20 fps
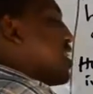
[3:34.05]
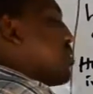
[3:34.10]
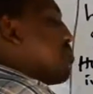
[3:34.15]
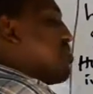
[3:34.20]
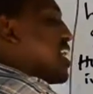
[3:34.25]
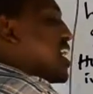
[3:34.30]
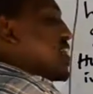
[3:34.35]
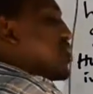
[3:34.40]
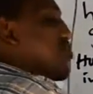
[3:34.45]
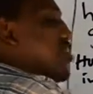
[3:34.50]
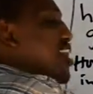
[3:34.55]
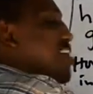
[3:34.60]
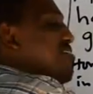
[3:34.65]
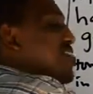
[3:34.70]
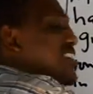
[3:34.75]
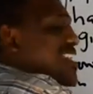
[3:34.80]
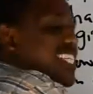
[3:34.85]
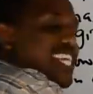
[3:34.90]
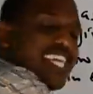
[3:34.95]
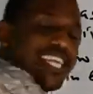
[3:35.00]
plus 5
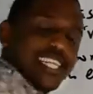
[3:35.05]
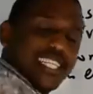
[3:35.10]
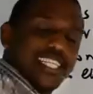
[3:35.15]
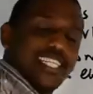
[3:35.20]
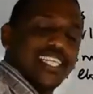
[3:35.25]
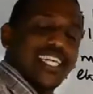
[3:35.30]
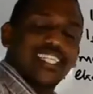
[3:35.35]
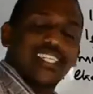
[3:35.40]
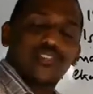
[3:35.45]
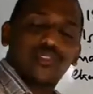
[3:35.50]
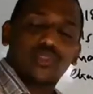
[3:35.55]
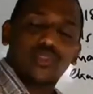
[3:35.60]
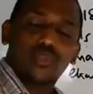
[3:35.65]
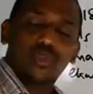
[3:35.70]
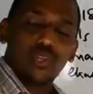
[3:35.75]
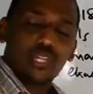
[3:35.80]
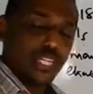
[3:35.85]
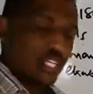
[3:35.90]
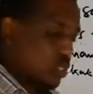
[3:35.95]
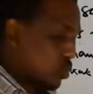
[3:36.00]
is 8. That is the total
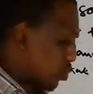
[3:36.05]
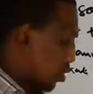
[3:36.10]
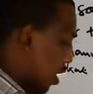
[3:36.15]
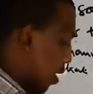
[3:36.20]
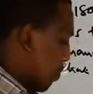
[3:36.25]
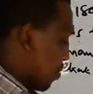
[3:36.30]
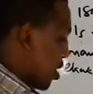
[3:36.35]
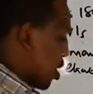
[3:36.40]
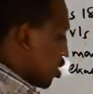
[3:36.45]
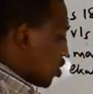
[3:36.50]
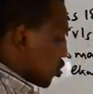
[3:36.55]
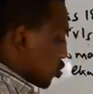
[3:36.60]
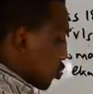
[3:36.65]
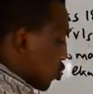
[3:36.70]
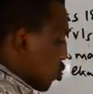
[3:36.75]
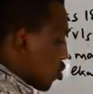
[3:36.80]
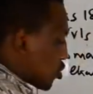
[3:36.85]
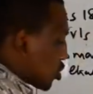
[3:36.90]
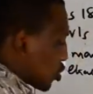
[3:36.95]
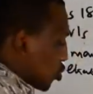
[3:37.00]
ratio now.
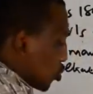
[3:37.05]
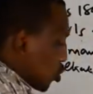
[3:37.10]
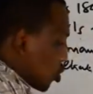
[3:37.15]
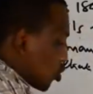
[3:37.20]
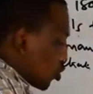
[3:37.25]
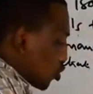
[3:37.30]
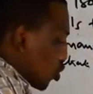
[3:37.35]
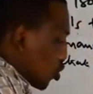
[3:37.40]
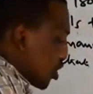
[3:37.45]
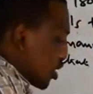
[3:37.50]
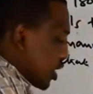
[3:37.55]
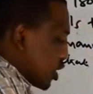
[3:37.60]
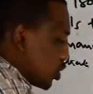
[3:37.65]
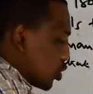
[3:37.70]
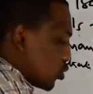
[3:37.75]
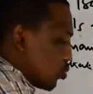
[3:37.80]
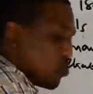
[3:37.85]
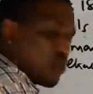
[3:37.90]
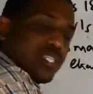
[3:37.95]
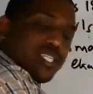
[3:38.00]
So the total
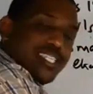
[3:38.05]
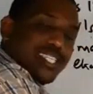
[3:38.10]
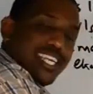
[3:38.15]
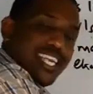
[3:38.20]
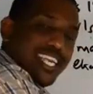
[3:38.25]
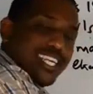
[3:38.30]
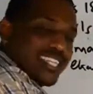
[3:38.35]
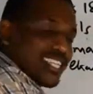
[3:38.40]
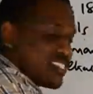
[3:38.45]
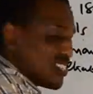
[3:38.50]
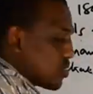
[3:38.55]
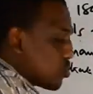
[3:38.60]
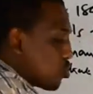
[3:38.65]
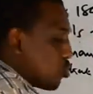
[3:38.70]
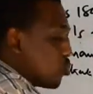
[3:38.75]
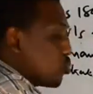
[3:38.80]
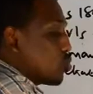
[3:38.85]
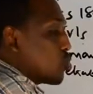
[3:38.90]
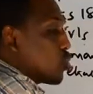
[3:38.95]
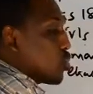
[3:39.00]
ratio, which is 8, is equal
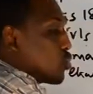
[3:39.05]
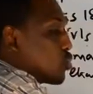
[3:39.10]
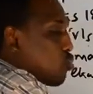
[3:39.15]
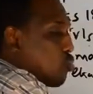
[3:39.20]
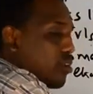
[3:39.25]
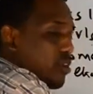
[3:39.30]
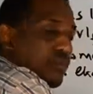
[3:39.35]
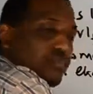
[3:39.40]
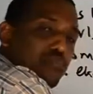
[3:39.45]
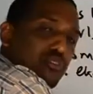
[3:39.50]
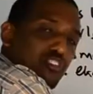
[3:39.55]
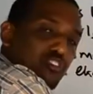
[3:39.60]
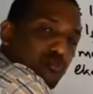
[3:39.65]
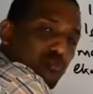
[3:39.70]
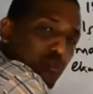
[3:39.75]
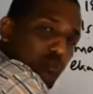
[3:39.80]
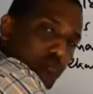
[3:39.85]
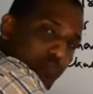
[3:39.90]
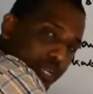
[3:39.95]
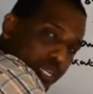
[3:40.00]
to total number of
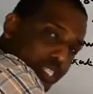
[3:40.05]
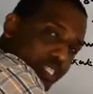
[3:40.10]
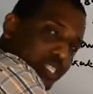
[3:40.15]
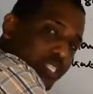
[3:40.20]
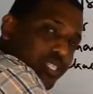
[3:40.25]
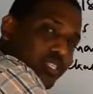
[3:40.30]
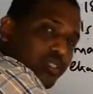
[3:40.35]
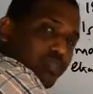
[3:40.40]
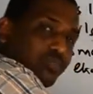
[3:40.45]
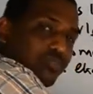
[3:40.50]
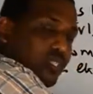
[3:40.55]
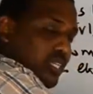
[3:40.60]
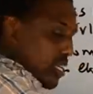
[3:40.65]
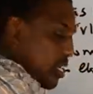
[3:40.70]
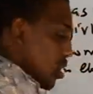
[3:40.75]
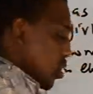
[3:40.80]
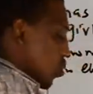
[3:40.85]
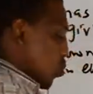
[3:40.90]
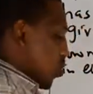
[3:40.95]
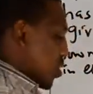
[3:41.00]
pupils.
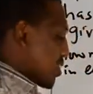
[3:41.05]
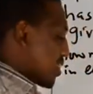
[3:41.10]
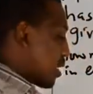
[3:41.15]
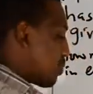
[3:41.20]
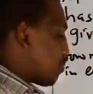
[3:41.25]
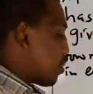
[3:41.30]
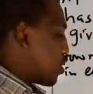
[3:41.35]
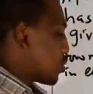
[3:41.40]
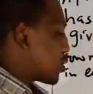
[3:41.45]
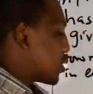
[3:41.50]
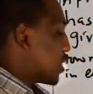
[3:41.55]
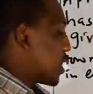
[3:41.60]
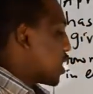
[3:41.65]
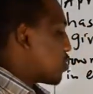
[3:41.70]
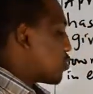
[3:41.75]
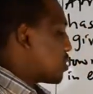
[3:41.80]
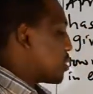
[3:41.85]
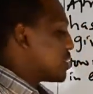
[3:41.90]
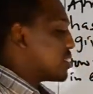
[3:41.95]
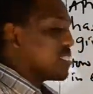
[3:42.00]
What about, now
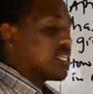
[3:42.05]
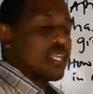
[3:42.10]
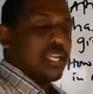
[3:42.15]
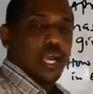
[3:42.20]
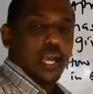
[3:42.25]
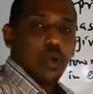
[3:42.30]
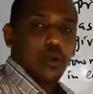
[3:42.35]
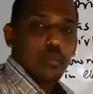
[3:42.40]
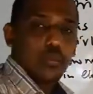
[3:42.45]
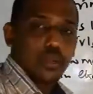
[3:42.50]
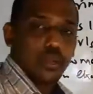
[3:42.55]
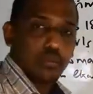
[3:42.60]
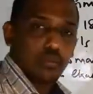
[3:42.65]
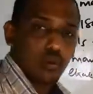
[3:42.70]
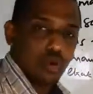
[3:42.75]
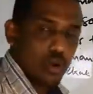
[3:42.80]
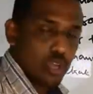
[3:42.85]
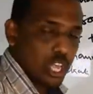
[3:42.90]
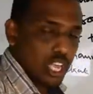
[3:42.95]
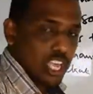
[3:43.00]
they said how many more?
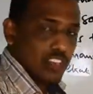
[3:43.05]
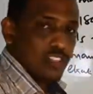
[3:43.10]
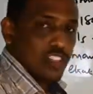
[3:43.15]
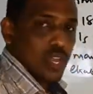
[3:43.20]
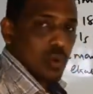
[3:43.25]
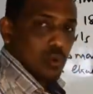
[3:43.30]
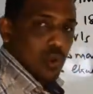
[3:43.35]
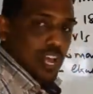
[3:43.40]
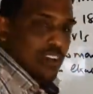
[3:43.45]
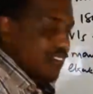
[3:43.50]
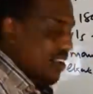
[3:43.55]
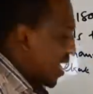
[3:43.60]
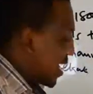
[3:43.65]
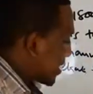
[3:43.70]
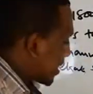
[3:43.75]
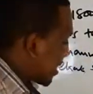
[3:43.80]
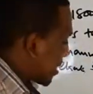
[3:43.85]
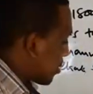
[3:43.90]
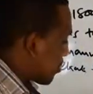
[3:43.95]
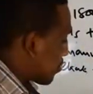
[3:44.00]
If they will have
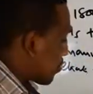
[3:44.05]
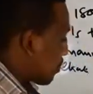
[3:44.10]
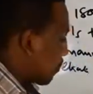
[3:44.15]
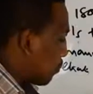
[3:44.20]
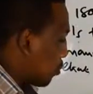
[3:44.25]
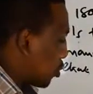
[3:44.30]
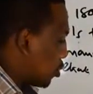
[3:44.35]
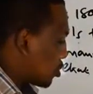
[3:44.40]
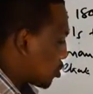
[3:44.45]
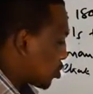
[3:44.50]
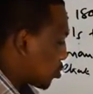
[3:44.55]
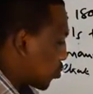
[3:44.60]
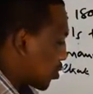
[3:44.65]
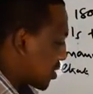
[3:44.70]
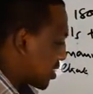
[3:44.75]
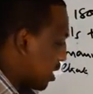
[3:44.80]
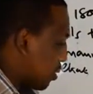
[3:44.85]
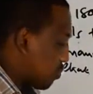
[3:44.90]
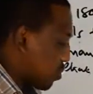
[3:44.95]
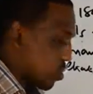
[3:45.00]
asked boys, what
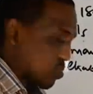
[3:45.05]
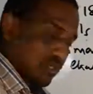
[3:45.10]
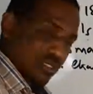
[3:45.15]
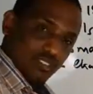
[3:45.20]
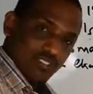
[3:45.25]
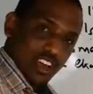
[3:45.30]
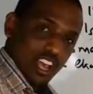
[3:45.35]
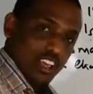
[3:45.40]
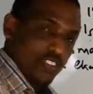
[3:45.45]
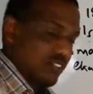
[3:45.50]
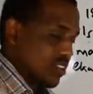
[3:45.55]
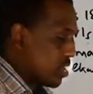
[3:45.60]
about the 5?